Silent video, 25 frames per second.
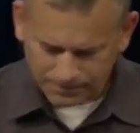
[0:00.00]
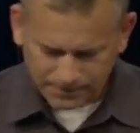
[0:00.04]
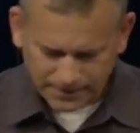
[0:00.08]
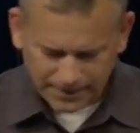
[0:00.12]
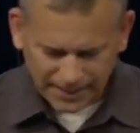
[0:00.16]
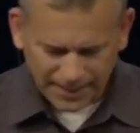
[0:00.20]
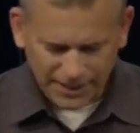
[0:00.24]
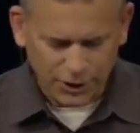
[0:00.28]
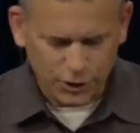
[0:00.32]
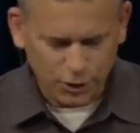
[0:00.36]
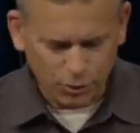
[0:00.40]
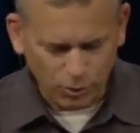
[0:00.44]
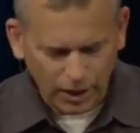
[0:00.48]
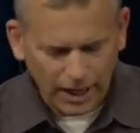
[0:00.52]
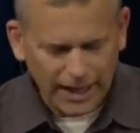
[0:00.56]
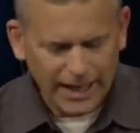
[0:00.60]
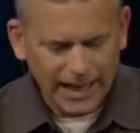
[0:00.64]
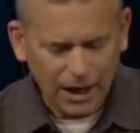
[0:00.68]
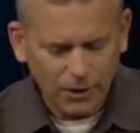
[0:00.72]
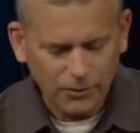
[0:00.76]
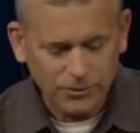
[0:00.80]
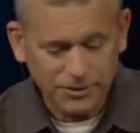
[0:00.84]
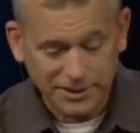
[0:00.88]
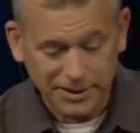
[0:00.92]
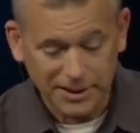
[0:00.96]
and cry
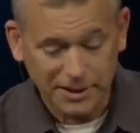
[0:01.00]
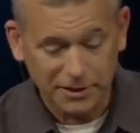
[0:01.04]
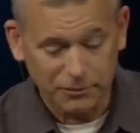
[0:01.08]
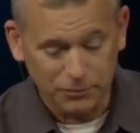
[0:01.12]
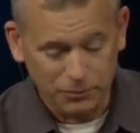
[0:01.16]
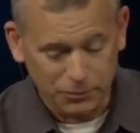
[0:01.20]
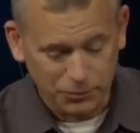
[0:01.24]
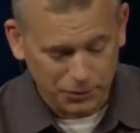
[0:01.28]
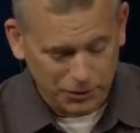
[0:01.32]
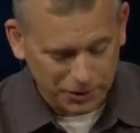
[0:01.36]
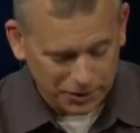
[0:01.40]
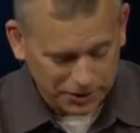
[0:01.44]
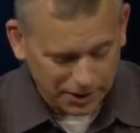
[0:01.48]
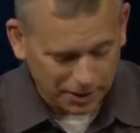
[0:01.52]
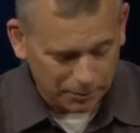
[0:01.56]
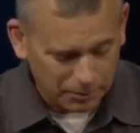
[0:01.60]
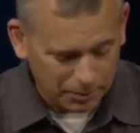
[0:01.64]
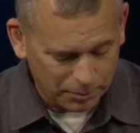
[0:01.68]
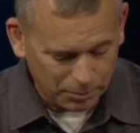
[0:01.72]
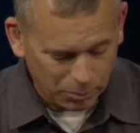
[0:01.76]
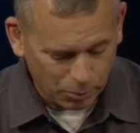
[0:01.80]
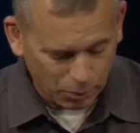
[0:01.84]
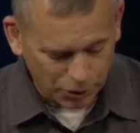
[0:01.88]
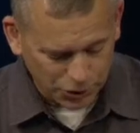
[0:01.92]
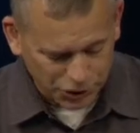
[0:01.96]
out to him for a double
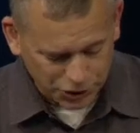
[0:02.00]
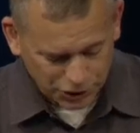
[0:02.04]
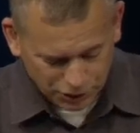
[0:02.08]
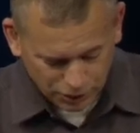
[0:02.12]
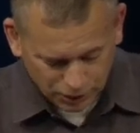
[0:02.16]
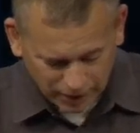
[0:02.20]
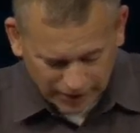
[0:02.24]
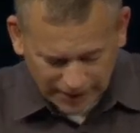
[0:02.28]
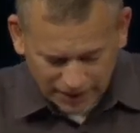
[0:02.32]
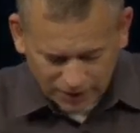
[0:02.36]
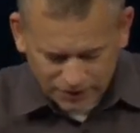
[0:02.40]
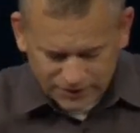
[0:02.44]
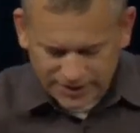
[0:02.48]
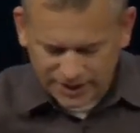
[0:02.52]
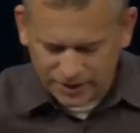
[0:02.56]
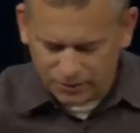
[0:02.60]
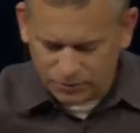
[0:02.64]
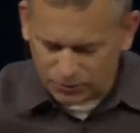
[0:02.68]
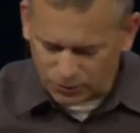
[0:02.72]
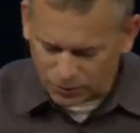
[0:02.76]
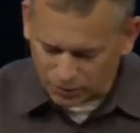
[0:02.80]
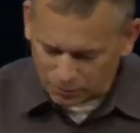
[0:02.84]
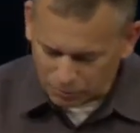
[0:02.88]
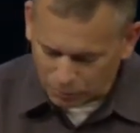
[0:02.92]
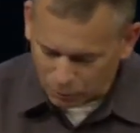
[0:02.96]
portion. Cry out to him
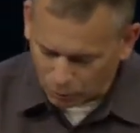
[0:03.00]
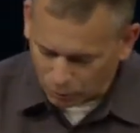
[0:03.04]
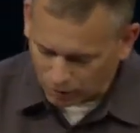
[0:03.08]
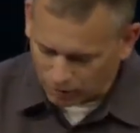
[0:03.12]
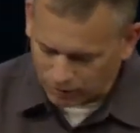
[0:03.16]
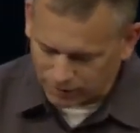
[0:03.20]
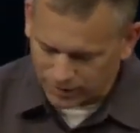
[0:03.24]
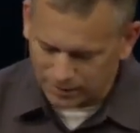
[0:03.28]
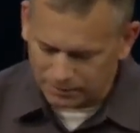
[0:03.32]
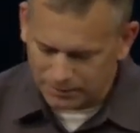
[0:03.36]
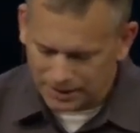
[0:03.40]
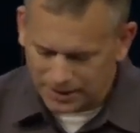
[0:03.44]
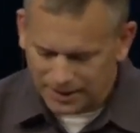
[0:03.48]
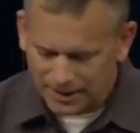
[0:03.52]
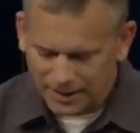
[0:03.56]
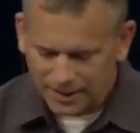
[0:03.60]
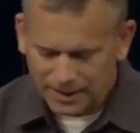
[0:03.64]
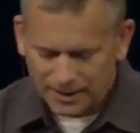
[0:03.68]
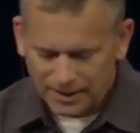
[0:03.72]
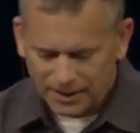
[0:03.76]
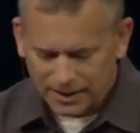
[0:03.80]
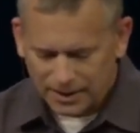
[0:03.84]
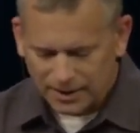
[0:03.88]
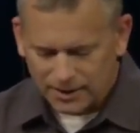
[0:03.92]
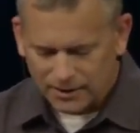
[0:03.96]
for more of him.
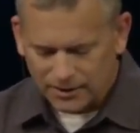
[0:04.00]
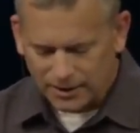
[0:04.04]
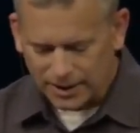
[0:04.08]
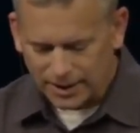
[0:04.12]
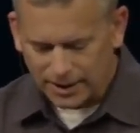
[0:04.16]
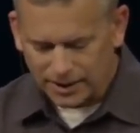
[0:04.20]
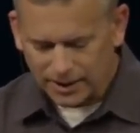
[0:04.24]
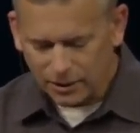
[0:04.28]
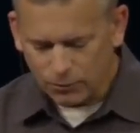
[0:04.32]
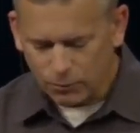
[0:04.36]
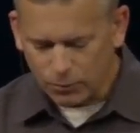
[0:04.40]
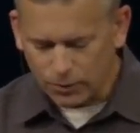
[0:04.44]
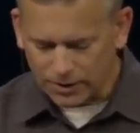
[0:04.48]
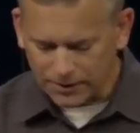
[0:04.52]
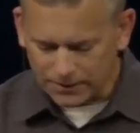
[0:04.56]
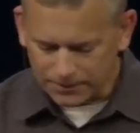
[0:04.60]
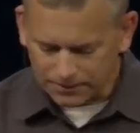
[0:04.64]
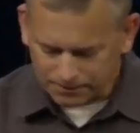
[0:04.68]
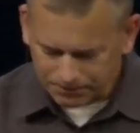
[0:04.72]
Right? I love what